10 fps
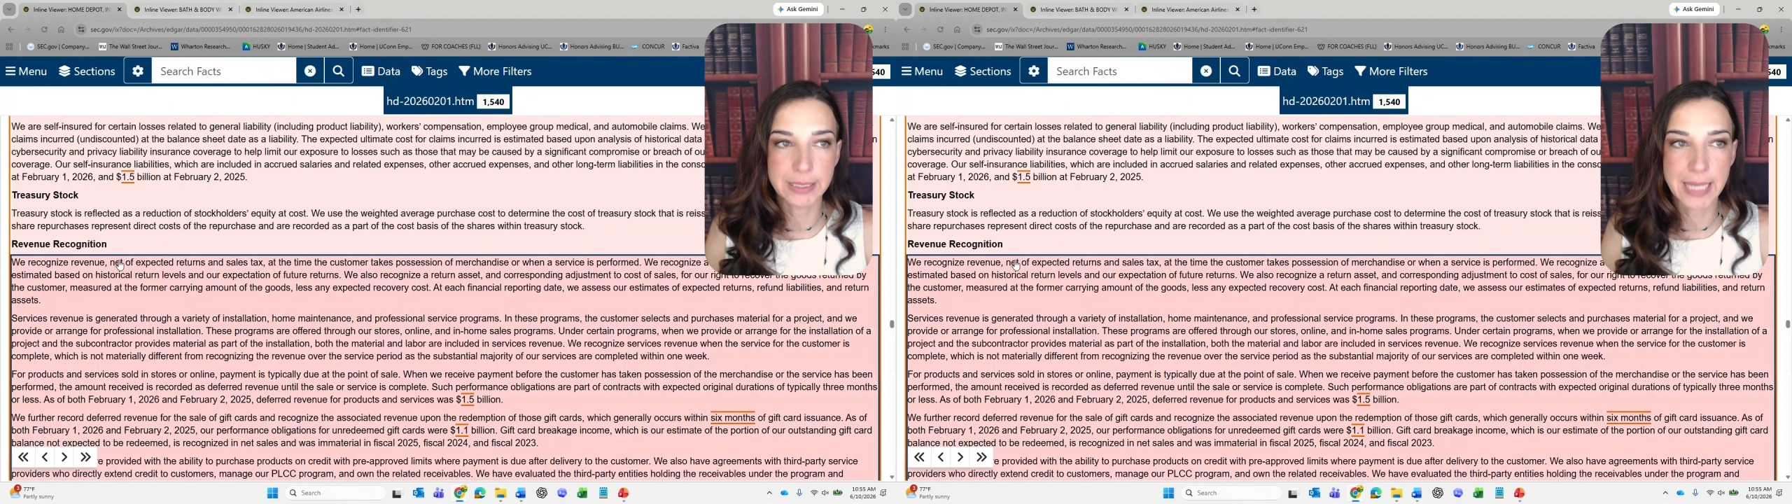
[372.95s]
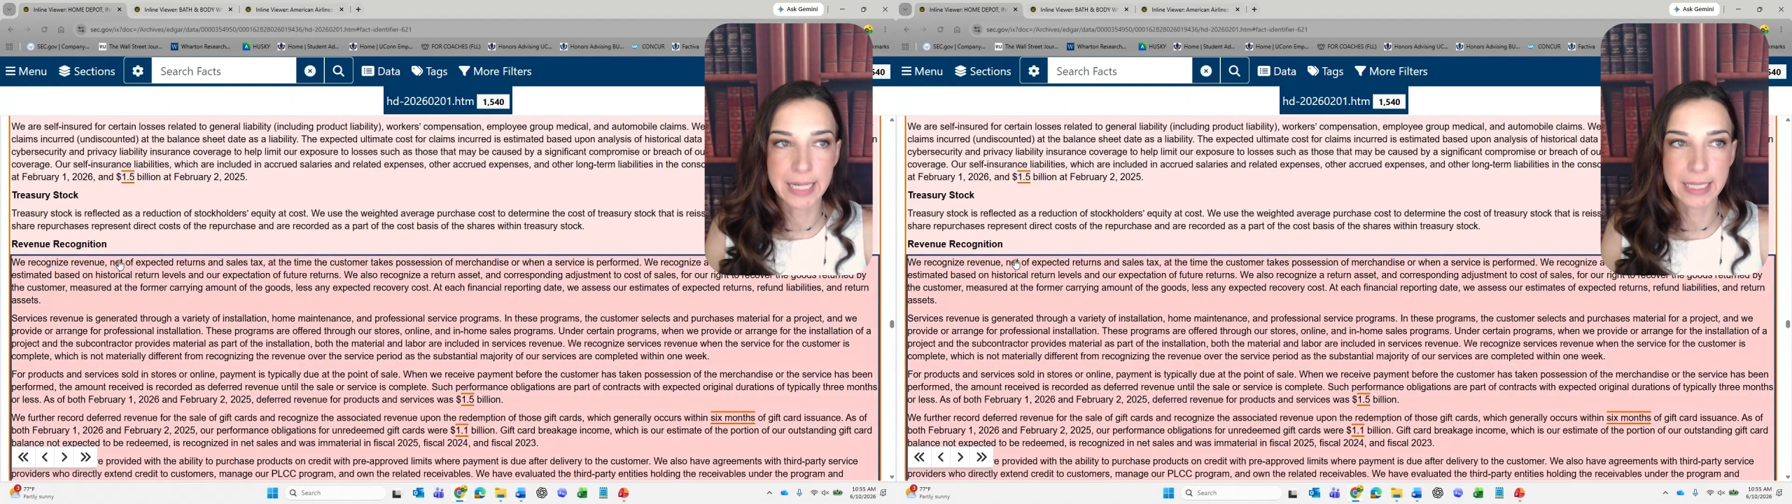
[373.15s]

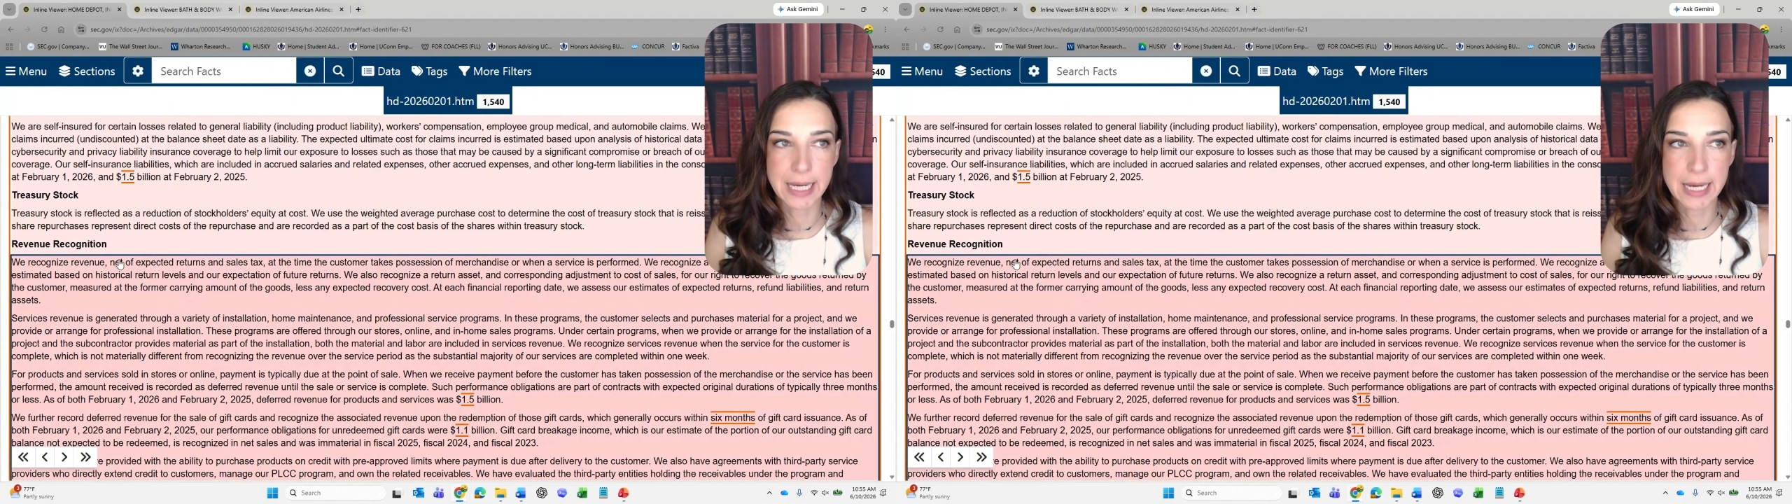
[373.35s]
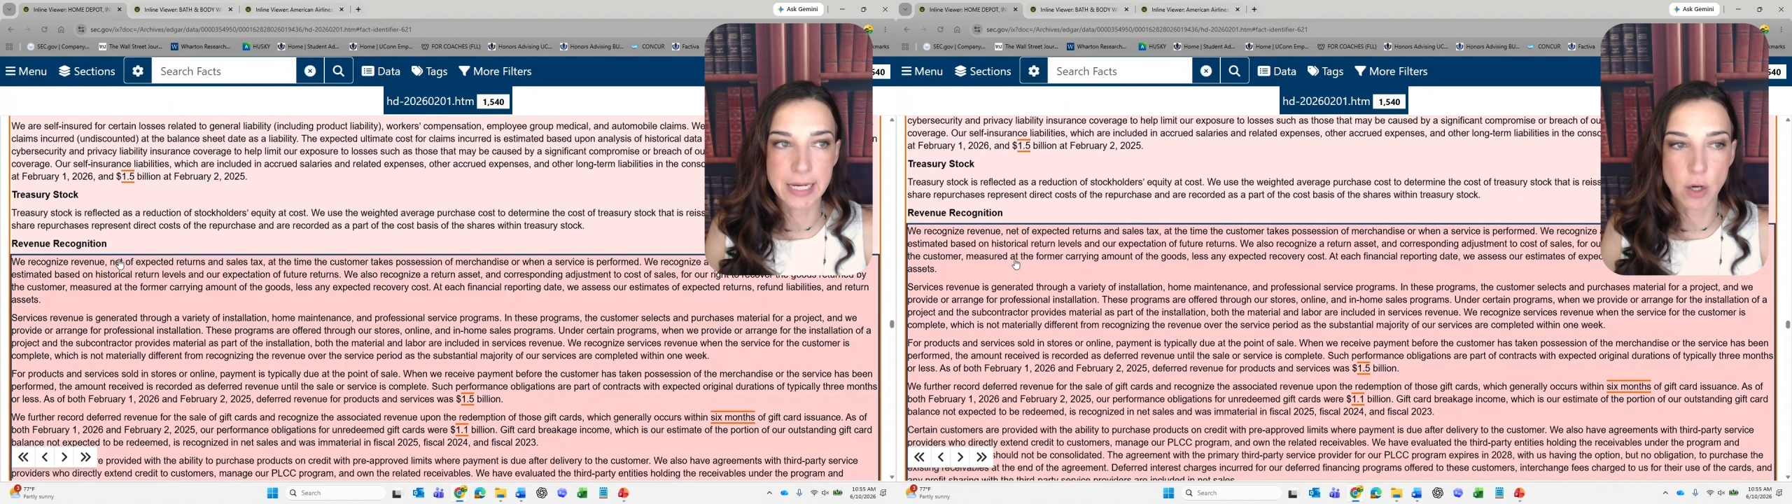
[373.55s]

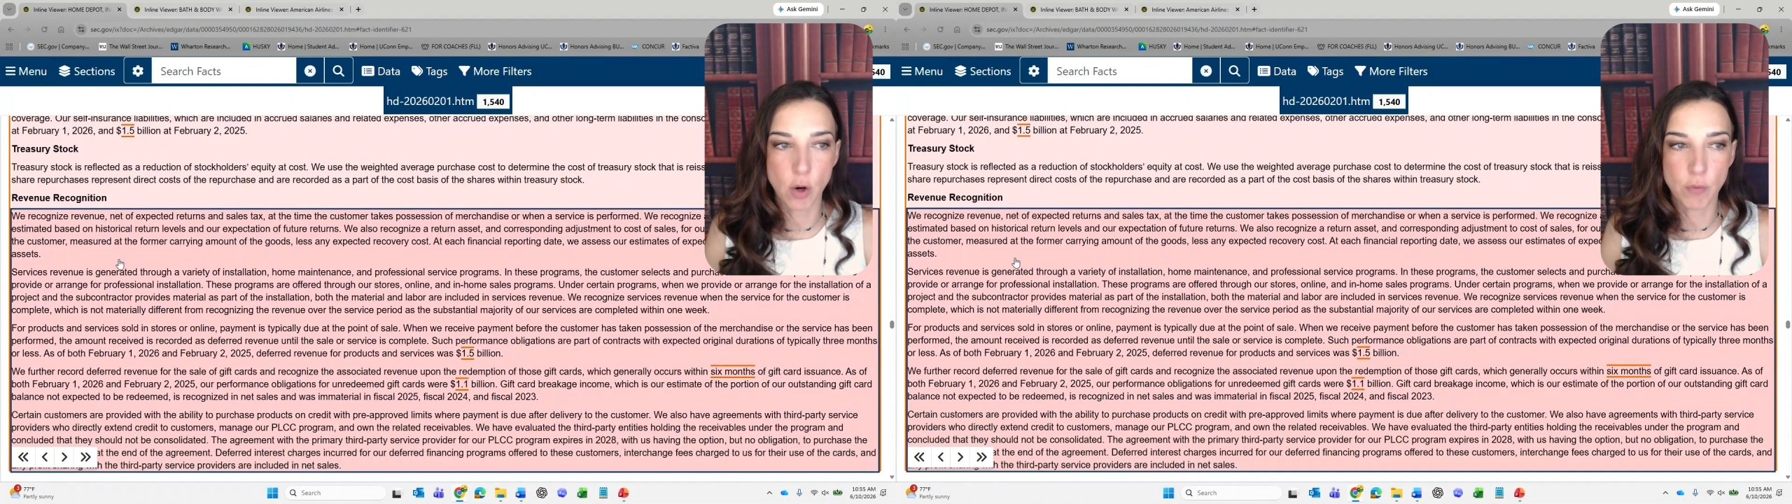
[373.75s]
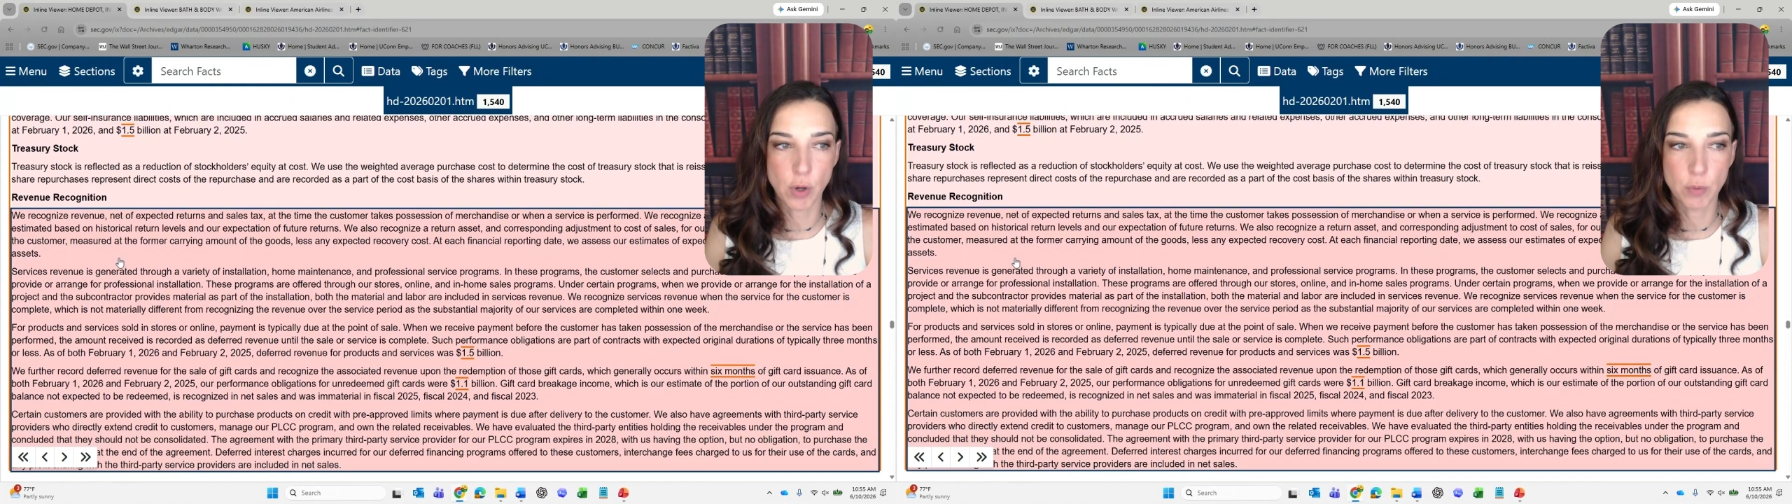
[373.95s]
10K
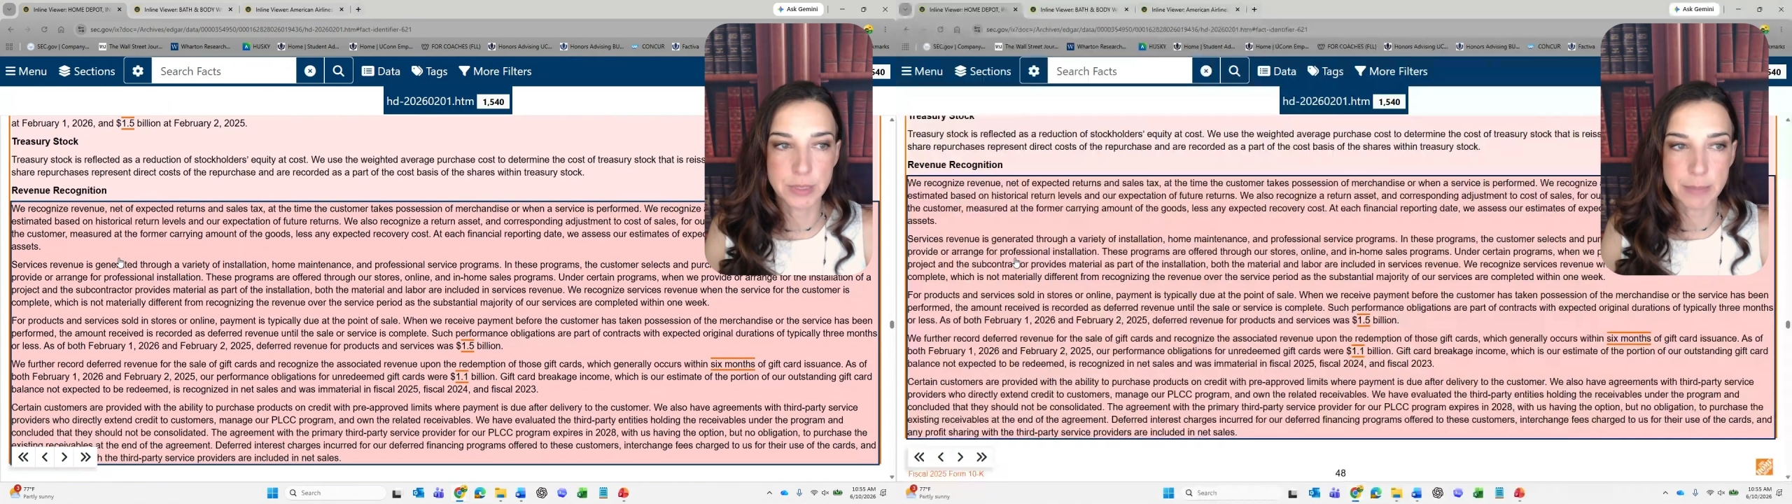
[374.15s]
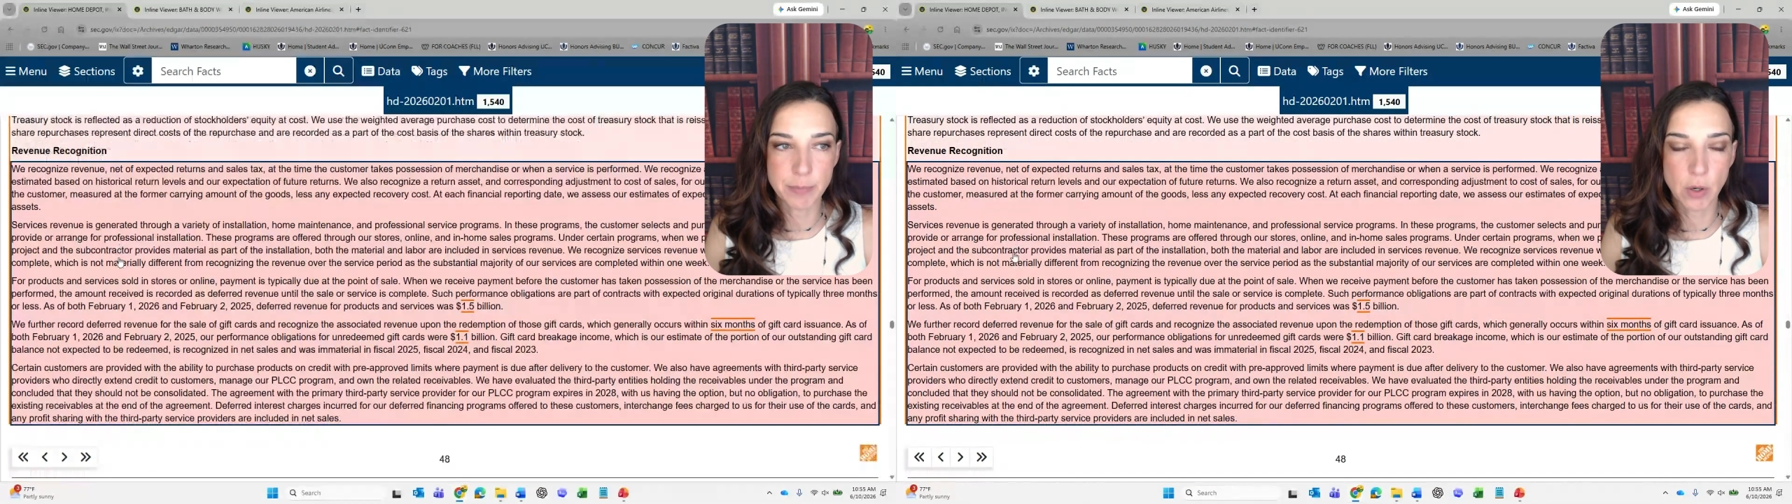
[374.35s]
of Home
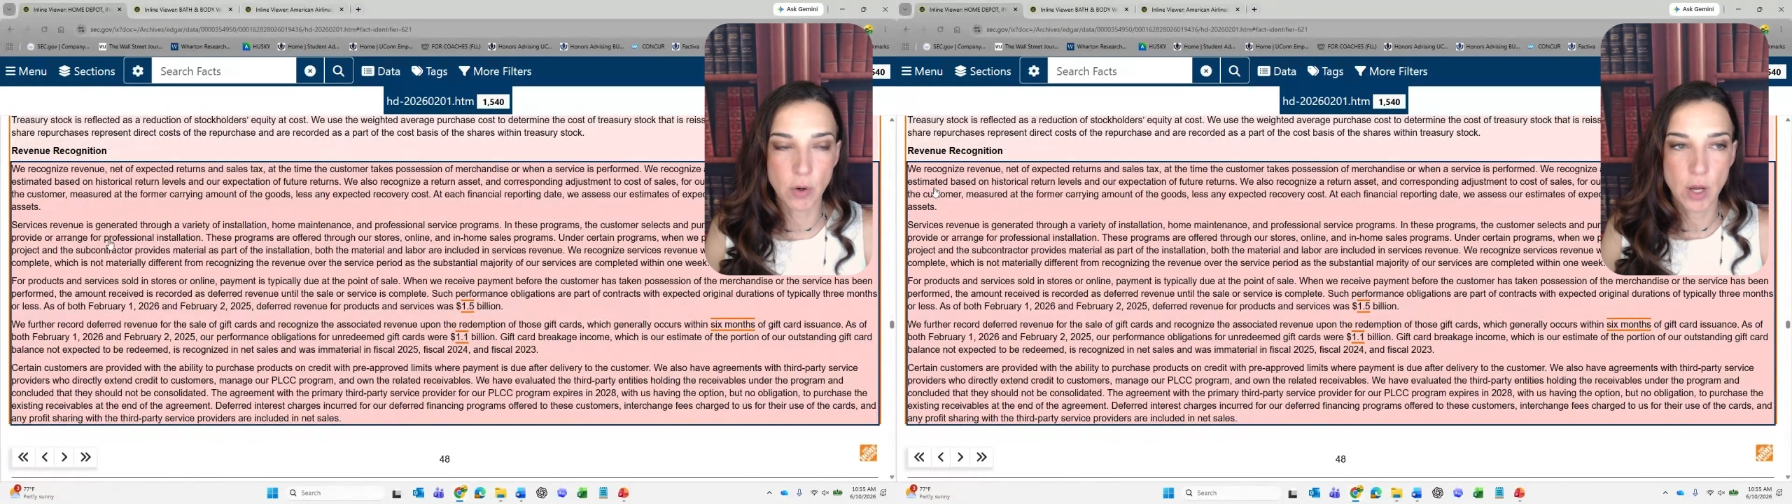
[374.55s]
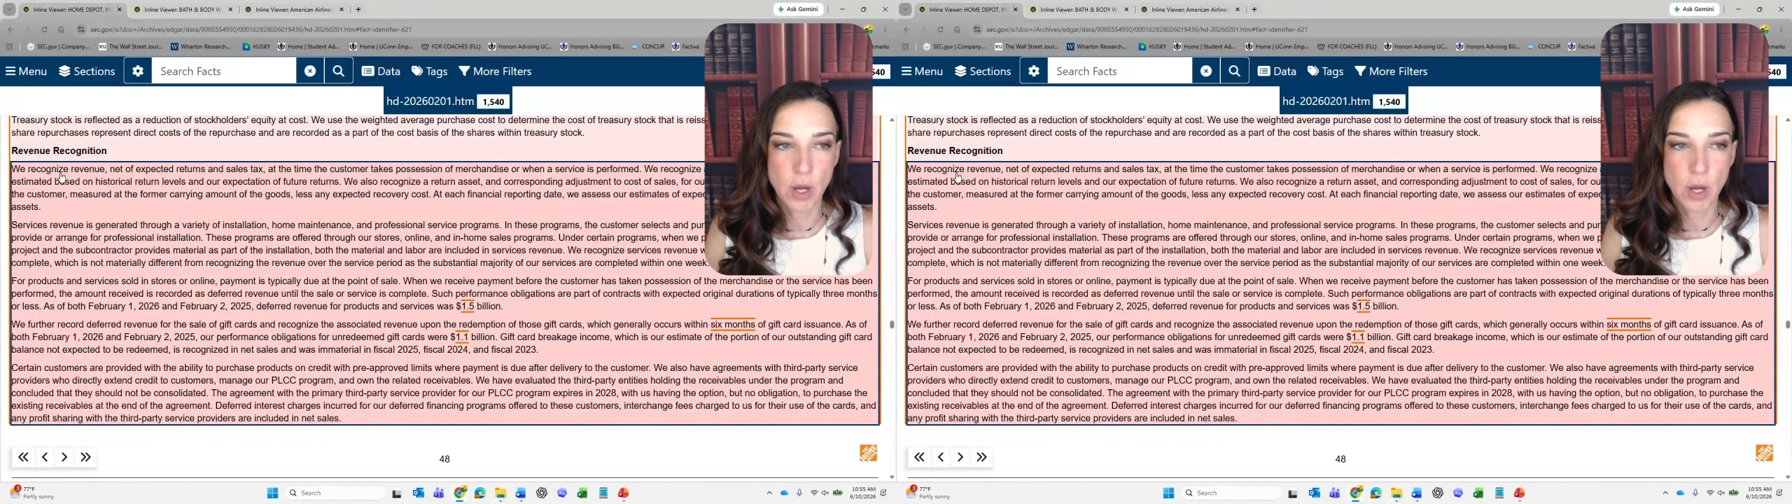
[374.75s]
Depot,